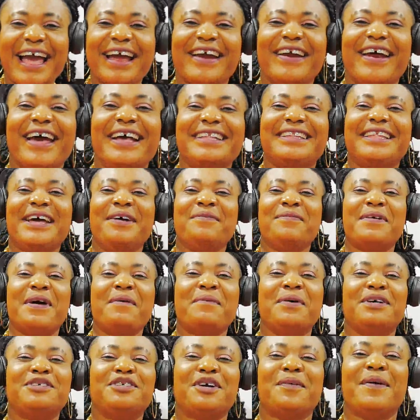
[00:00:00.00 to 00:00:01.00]
greater
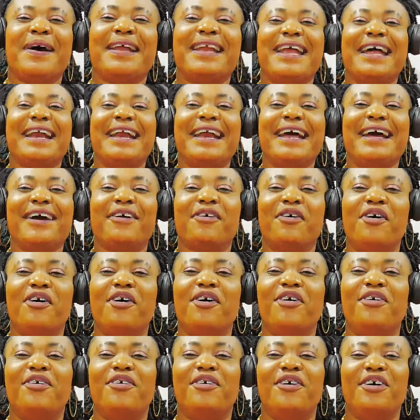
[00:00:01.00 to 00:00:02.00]
provision anare
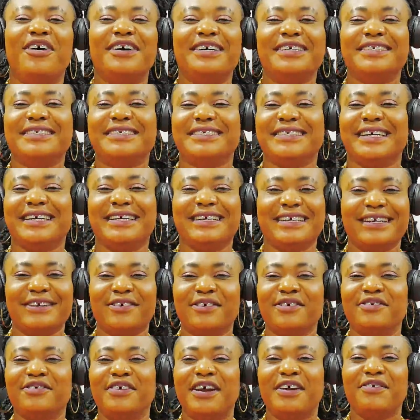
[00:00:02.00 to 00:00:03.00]
kon kon se di
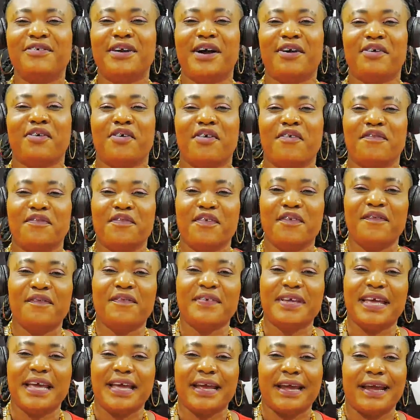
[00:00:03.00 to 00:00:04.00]
o re ro ko mu
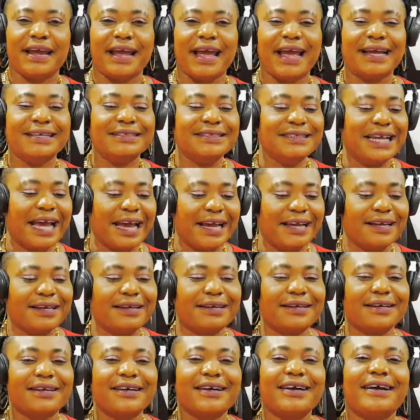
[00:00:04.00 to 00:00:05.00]
mi enye
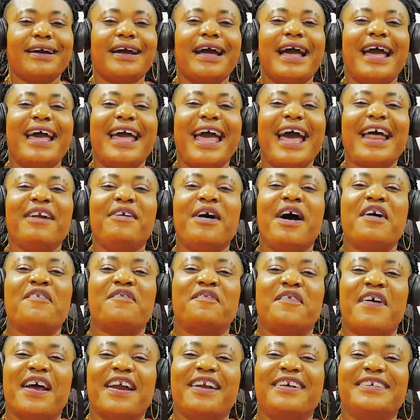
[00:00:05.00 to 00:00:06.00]
e ya ba
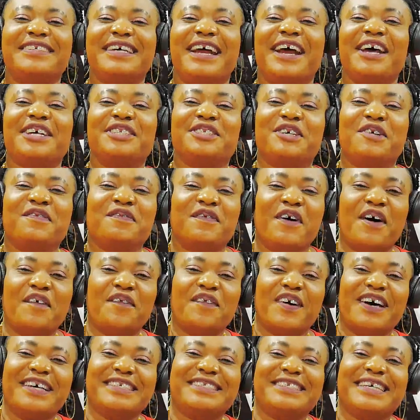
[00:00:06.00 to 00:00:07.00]
friend
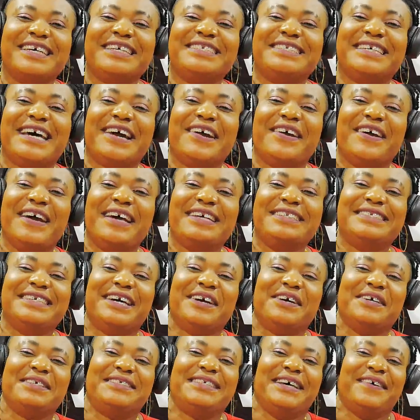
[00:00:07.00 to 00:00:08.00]

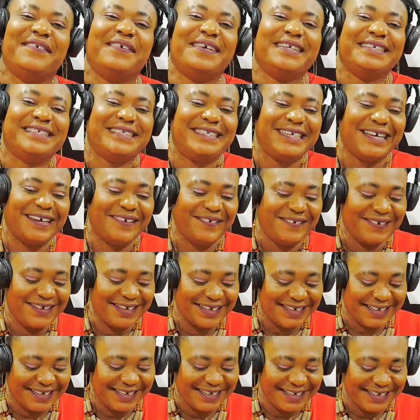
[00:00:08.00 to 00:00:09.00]

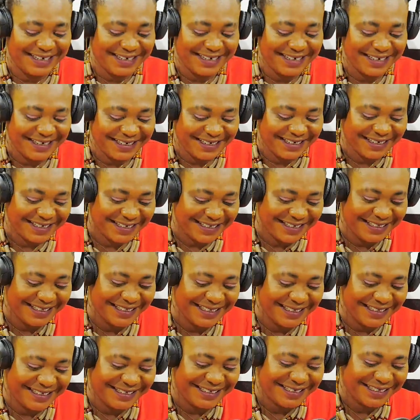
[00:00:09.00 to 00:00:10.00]

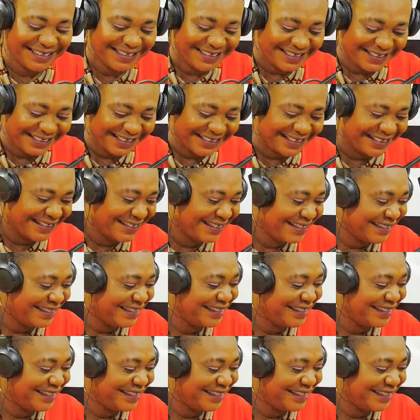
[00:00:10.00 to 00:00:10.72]
024460807